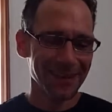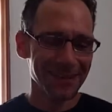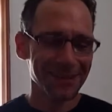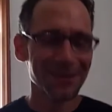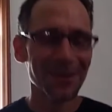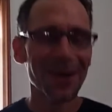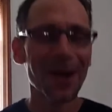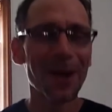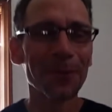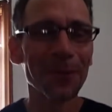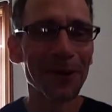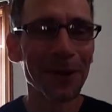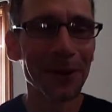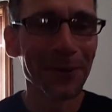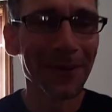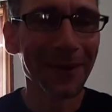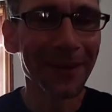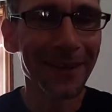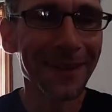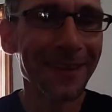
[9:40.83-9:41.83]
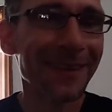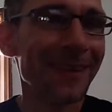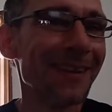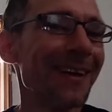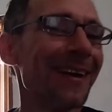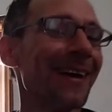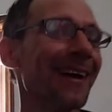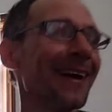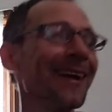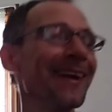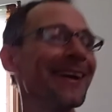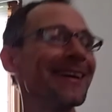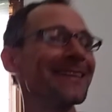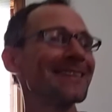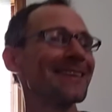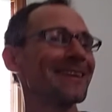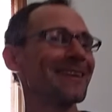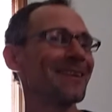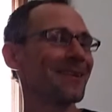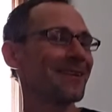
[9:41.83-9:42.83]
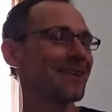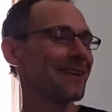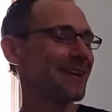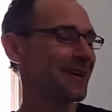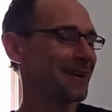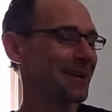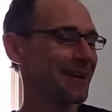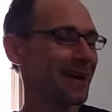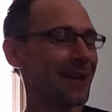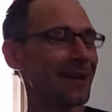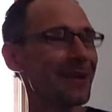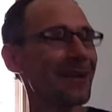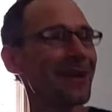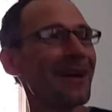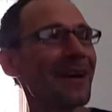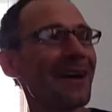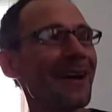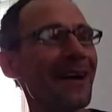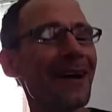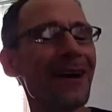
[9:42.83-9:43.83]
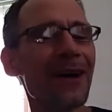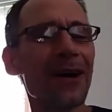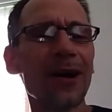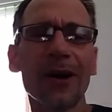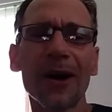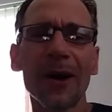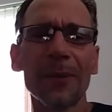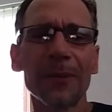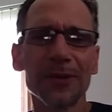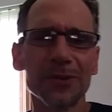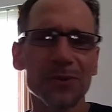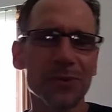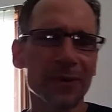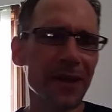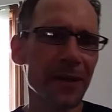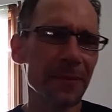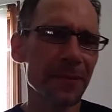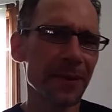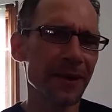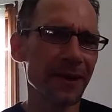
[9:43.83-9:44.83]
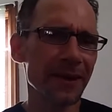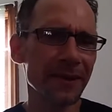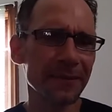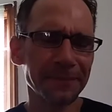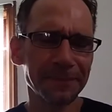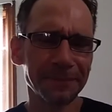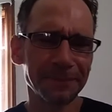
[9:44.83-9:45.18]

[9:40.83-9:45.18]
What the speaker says: So I went with it, and I said, "Oh yeah, how much would that be?"